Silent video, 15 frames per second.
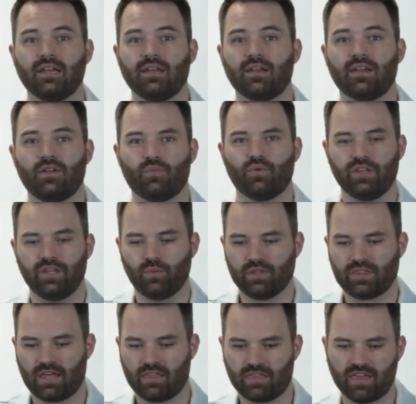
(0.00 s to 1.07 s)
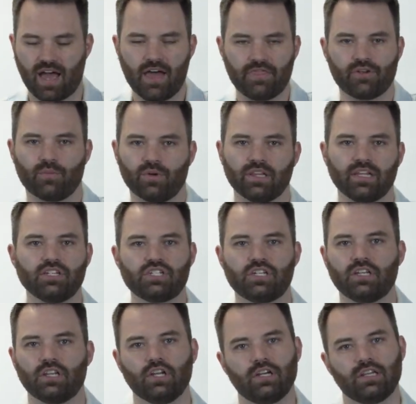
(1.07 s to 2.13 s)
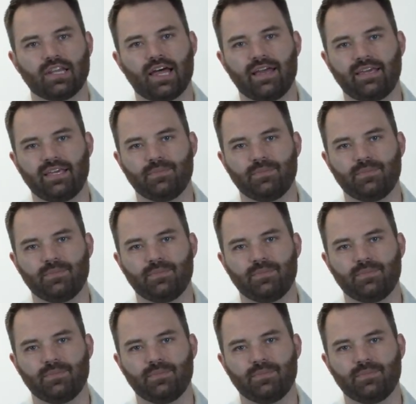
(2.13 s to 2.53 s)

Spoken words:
and really what they thought their religion looked like.